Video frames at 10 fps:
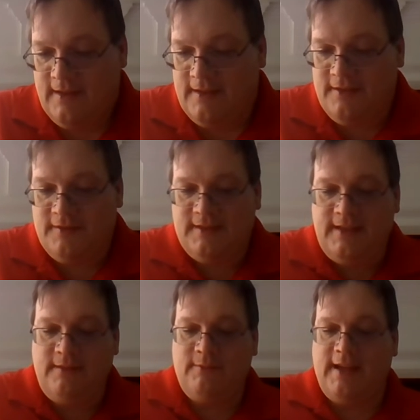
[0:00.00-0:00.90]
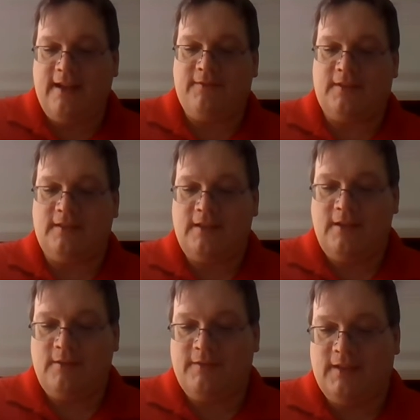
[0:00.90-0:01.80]
as you see, we have a
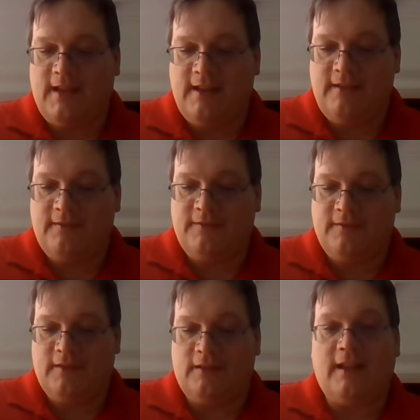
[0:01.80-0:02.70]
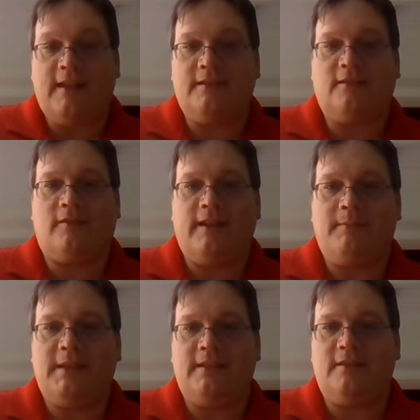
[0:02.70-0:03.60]
lot to
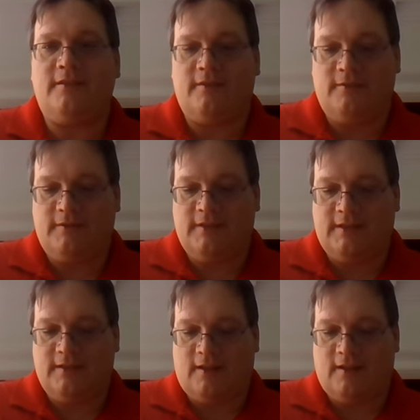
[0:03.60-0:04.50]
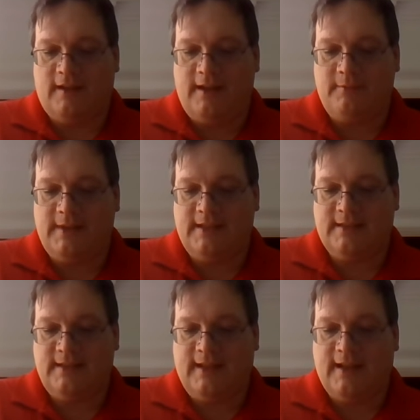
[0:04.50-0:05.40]
cram into just our 8
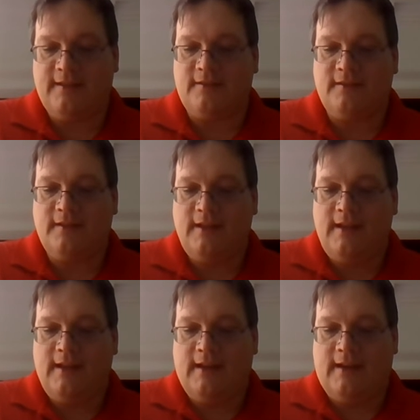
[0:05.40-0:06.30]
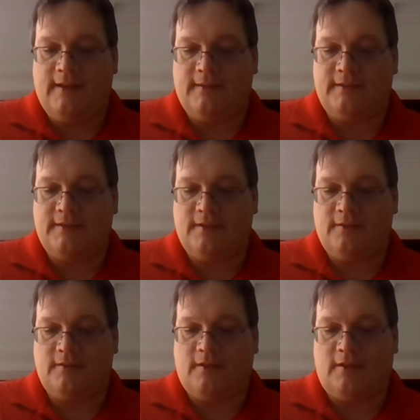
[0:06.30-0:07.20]
weeks together.
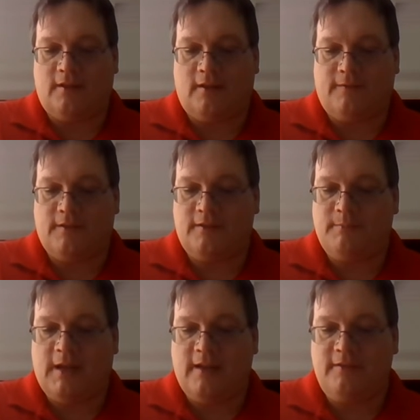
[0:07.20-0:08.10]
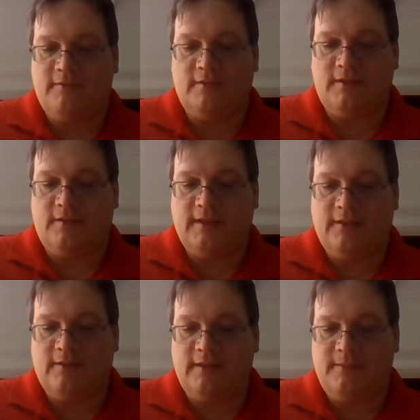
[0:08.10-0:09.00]
So our first module is only
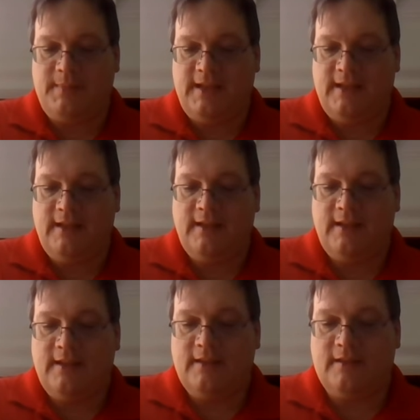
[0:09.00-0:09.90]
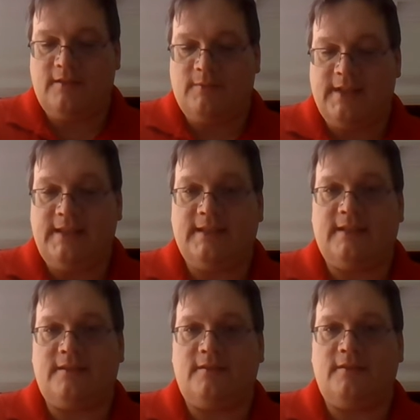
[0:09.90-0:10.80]
going to be the
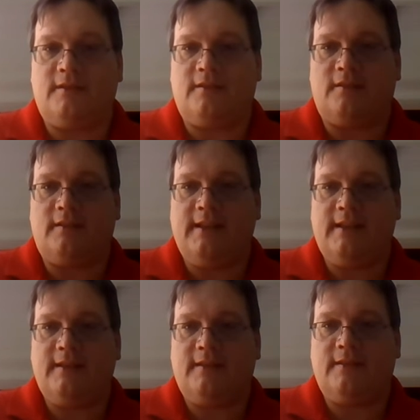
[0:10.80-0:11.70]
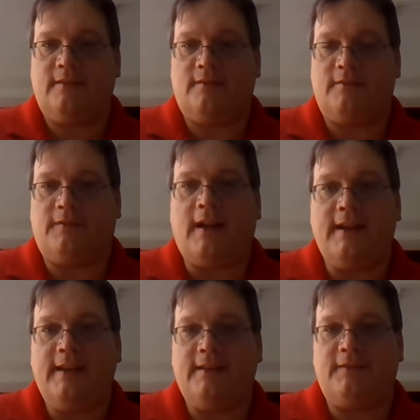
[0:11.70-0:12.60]
26th through the 30th, through
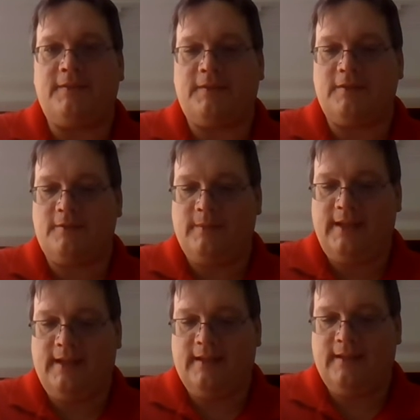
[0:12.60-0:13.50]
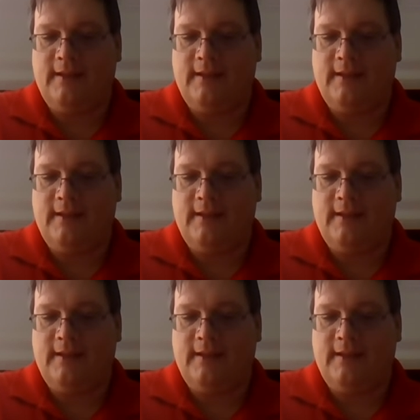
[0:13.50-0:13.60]
Friday of the first week,